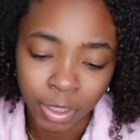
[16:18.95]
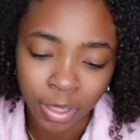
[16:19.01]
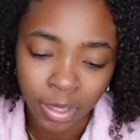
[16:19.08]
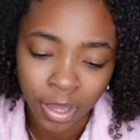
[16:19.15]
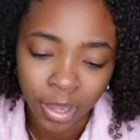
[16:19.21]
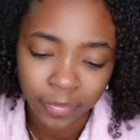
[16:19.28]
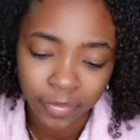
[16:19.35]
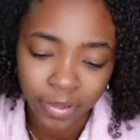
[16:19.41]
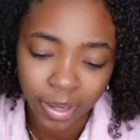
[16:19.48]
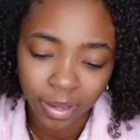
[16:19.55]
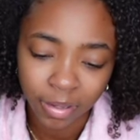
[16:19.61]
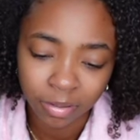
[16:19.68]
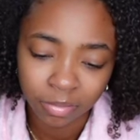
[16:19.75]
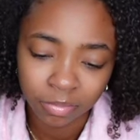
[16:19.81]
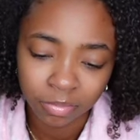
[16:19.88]
I have
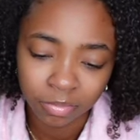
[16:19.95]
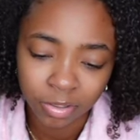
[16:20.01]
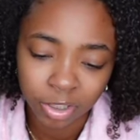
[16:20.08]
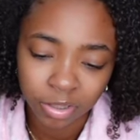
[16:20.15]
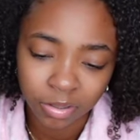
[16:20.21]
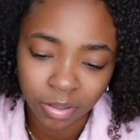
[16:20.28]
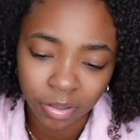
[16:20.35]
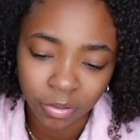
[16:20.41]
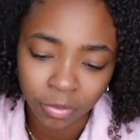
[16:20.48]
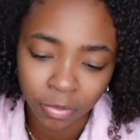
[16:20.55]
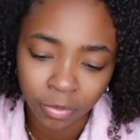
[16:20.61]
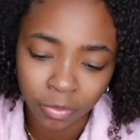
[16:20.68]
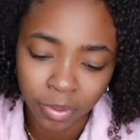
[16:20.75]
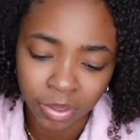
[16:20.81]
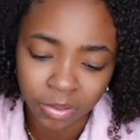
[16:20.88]
like just a
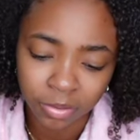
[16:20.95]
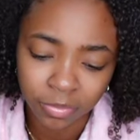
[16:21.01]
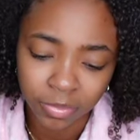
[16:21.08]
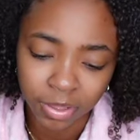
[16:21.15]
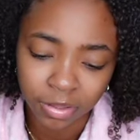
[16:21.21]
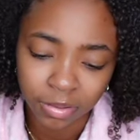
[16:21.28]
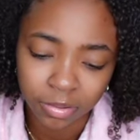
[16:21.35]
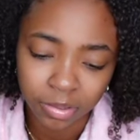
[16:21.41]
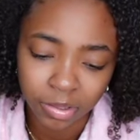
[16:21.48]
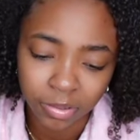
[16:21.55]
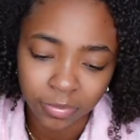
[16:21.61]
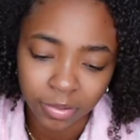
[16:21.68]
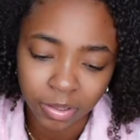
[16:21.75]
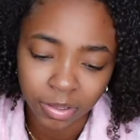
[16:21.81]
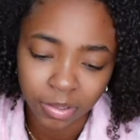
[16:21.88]
whole bunch of random
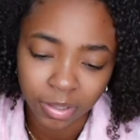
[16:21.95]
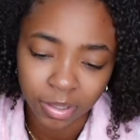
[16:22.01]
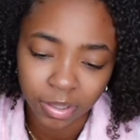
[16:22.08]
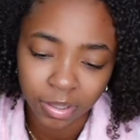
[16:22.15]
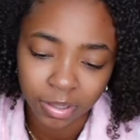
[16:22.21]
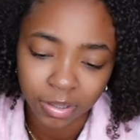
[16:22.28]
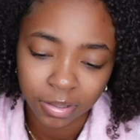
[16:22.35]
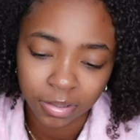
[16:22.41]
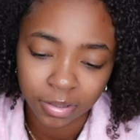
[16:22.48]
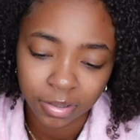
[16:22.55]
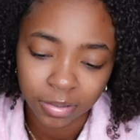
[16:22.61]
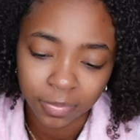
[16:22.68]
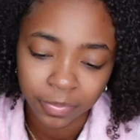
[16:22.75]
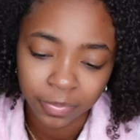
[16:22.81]
stuff in here, I guess.